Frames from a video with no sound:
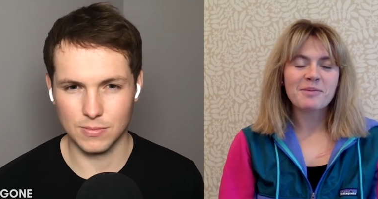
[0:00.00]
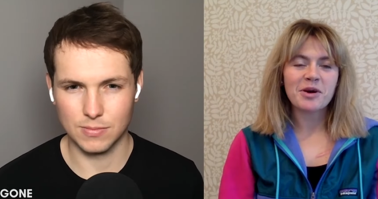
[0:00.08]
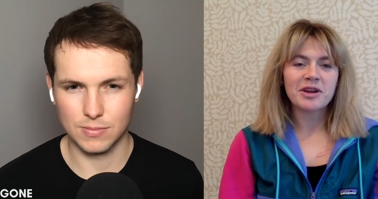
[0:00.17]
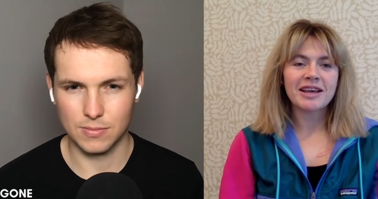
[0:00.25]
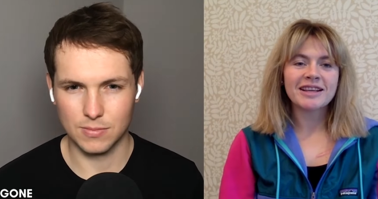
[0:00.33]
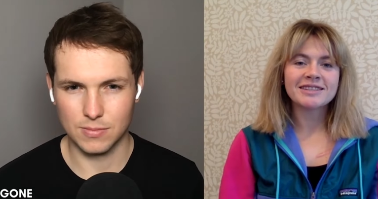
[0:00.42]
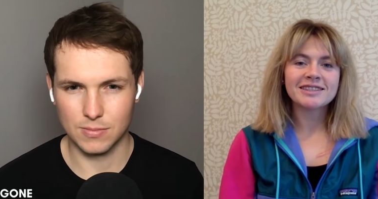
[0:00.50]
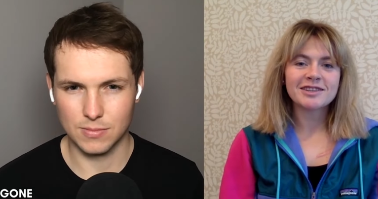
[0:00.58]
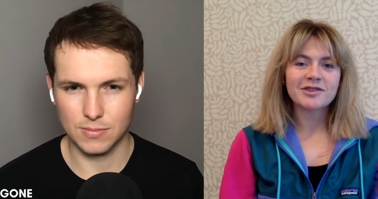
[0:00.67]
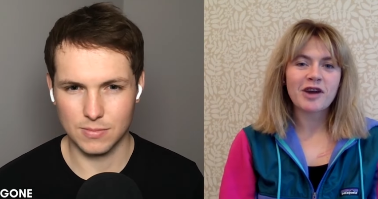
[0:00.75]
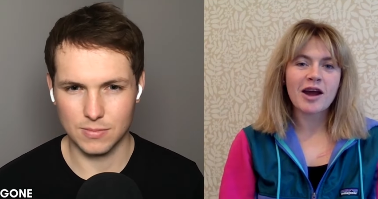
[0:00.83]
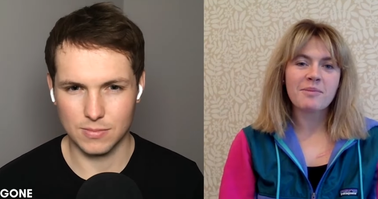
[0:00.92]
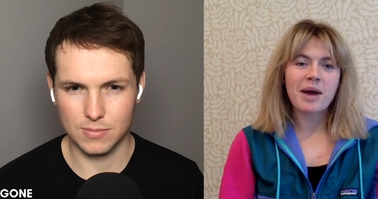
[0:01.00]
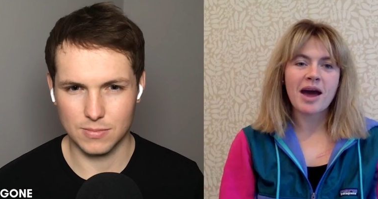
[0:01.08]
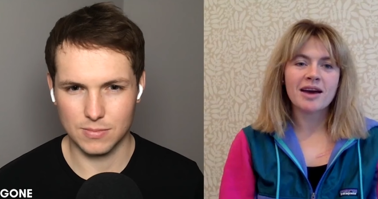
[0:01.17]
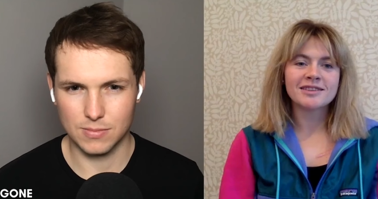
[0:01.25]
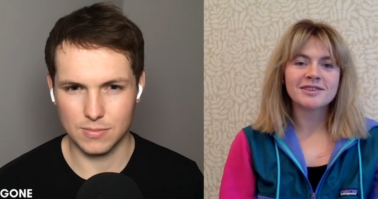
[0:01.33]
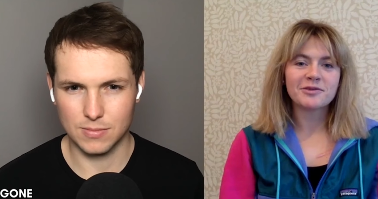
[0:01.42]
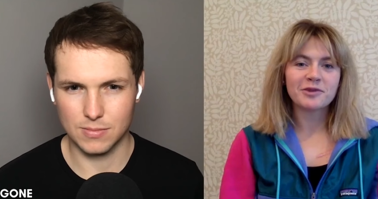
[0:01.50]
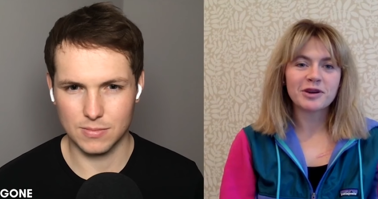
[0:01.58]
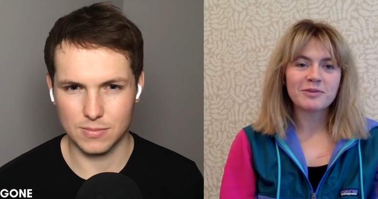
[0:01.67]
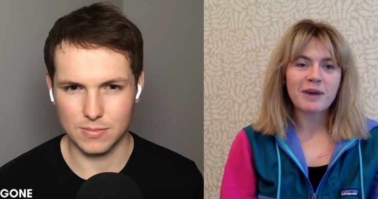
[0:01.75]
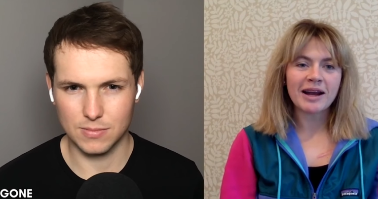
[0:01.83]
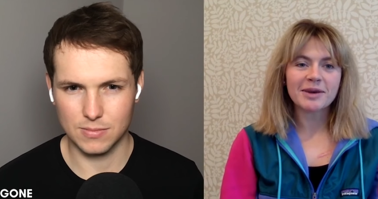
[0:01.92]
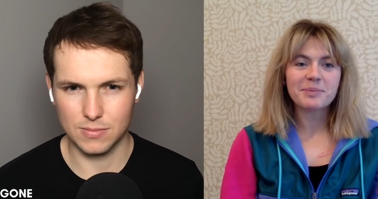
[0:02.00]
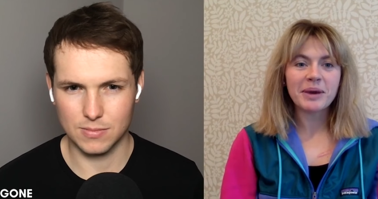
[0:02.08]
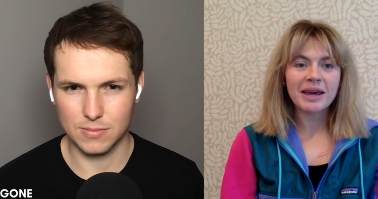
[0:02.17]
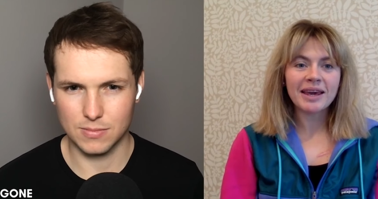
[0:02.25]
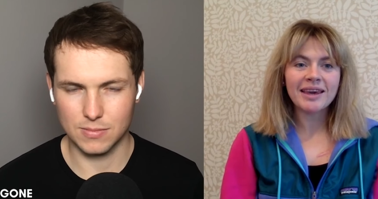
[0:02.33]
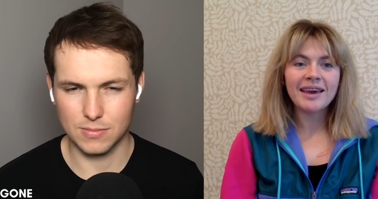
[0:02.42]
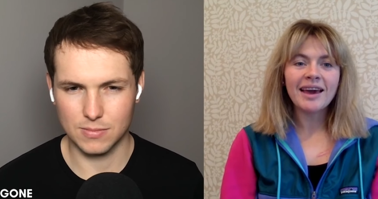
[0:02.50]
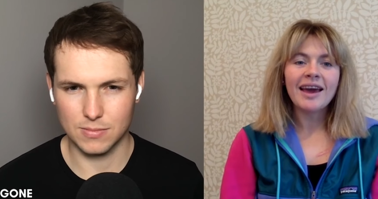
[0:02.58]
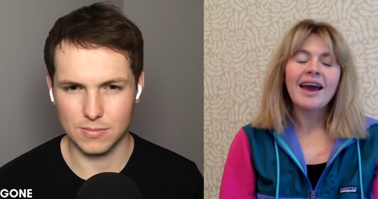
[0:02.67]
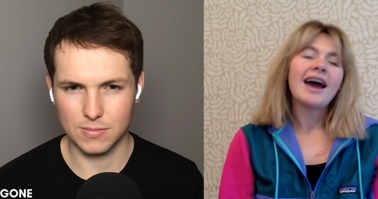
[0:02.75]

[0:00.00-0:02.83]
Speaker 1: I'm on Instagram as Runamank B.